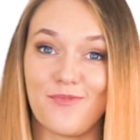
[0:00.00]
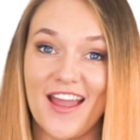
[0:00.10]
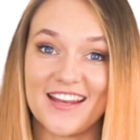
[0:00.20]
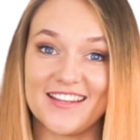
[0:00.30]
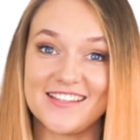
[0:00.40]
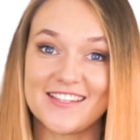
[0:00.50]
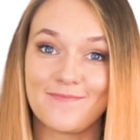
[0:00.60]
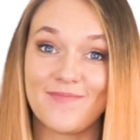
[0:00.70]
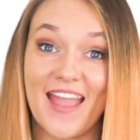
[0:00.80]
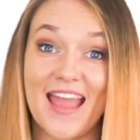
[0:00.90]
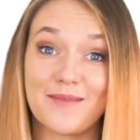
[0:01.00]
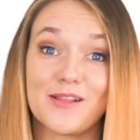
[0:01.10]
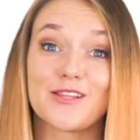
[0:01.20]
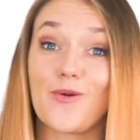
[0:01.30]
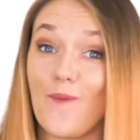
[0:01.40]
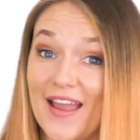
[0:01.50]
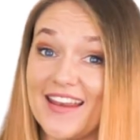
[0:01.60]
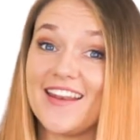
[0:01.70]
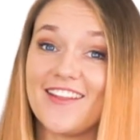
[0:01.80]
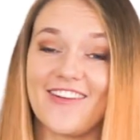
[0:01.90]
in practice and build
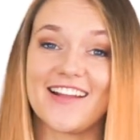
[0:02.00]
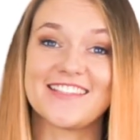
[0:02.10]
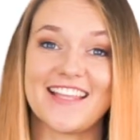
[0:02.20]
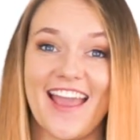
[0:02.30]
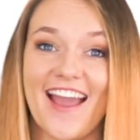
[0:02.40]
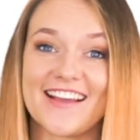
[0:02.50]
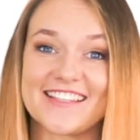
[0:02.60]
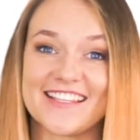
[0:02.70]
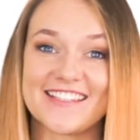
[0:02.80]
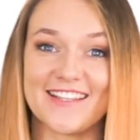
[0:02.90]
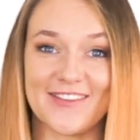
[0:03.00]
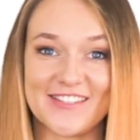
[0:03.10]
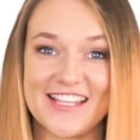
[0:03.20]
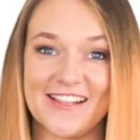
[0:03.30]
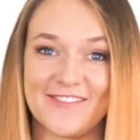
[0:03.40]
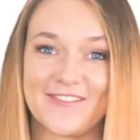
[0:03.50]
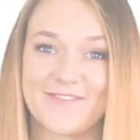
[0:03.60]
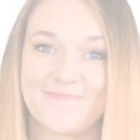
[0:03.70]
quite an advanced AI assistant yourself.